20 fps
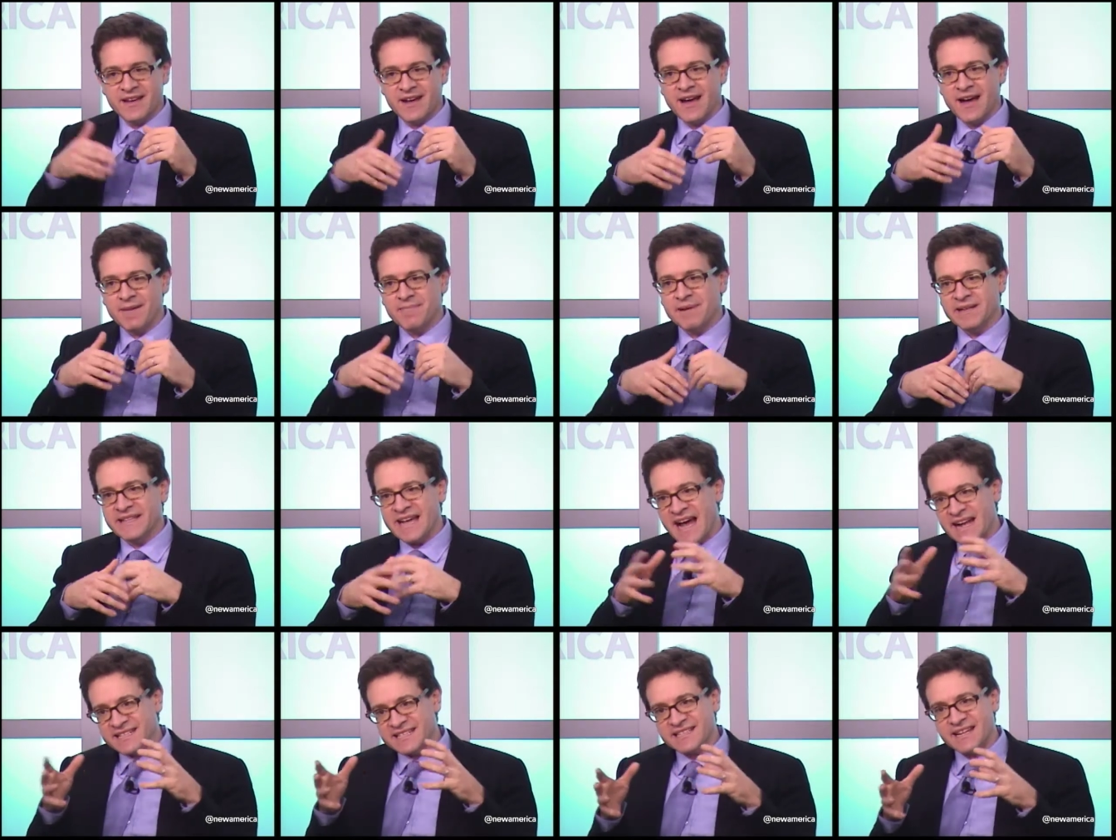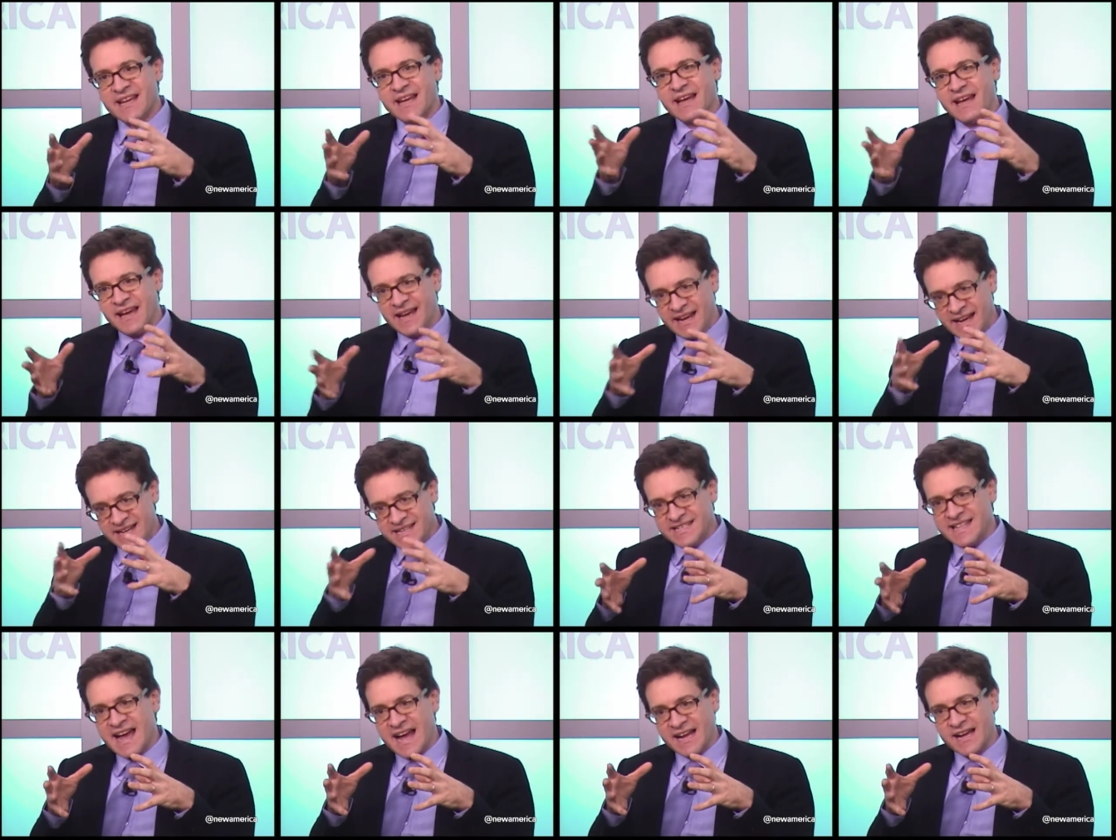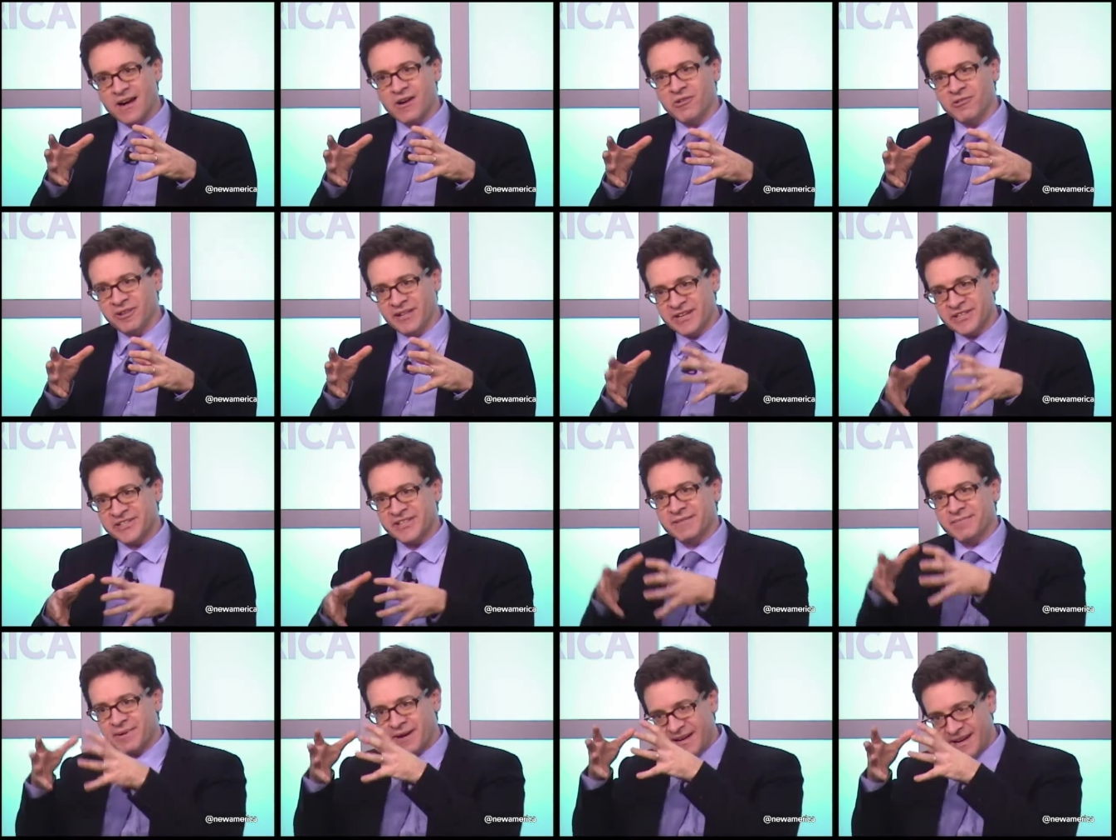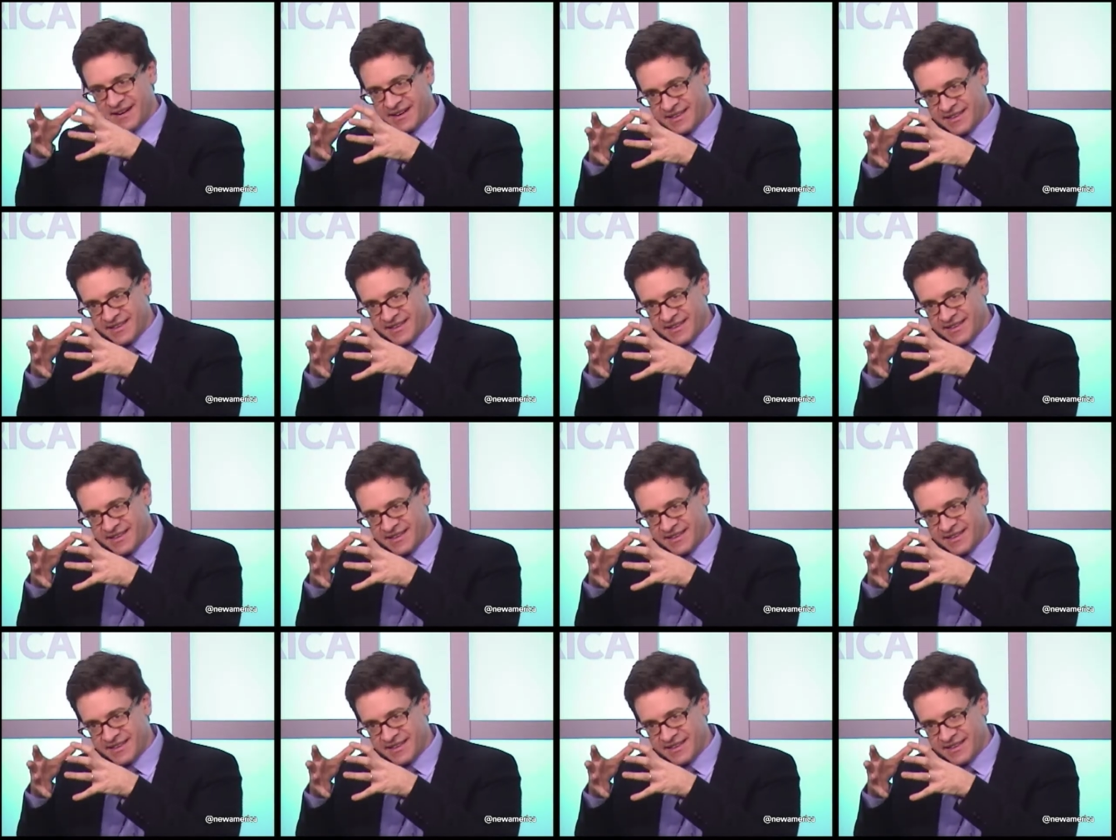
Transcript: But it is that coalition, but